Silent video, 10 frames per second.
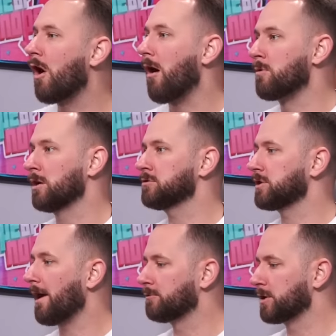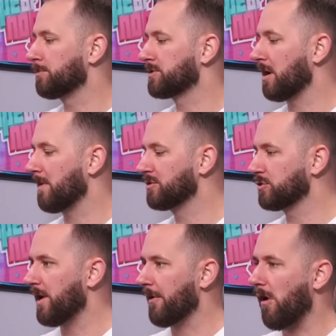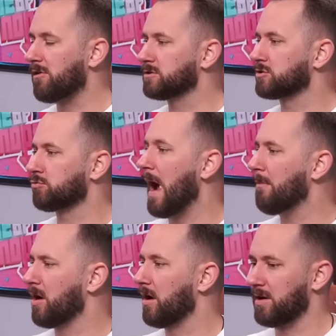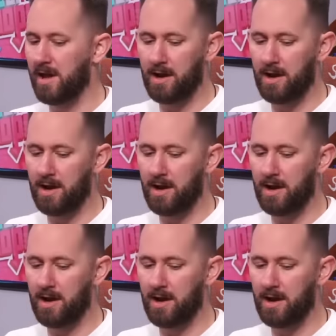yeah, I'm hungry. I don't want to put down my drink. Is a rabbit going to